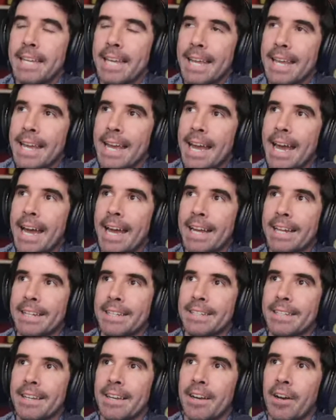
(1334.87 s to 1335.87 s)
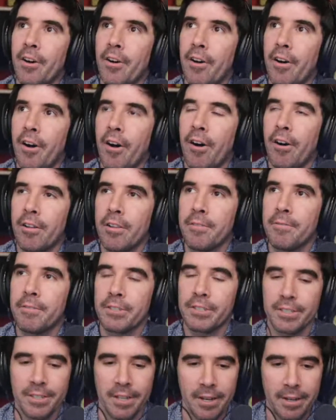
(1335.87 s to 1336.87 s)
and all of a
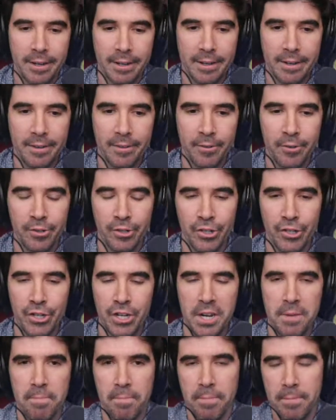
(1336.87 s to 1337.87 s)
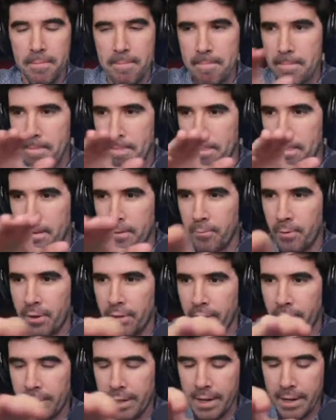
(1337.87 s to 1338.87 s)
sudden there's a Jeep on one
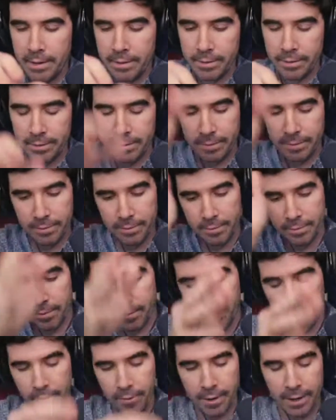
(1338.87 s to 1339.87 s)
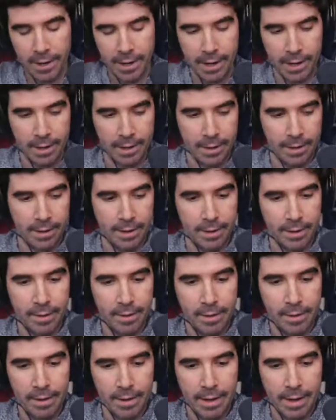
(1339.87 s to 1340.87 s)
of the lanes farther ahead,
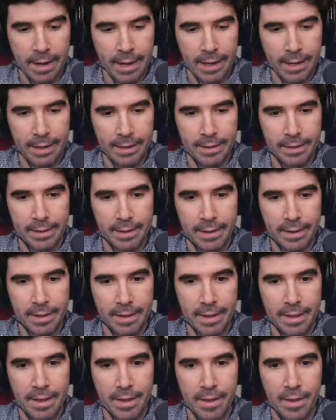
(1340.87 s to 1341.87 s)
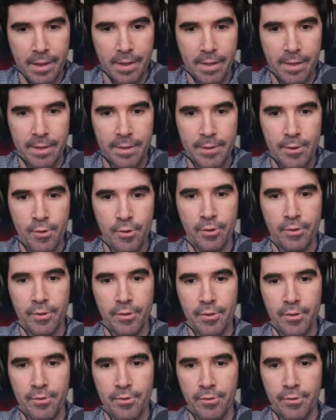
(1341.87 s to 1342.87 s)
and
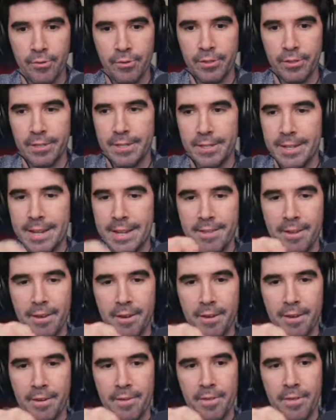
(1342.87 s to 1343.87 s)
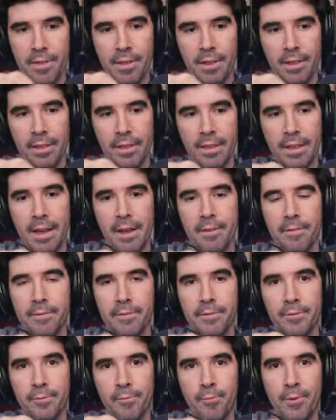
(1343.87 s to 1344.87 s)
you could see the
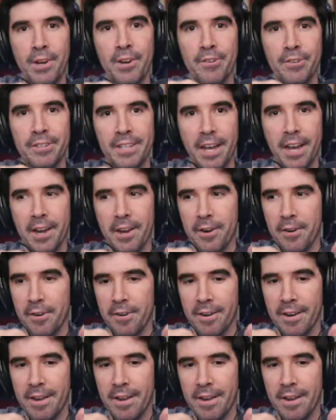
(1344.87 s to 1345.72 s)
left rear tire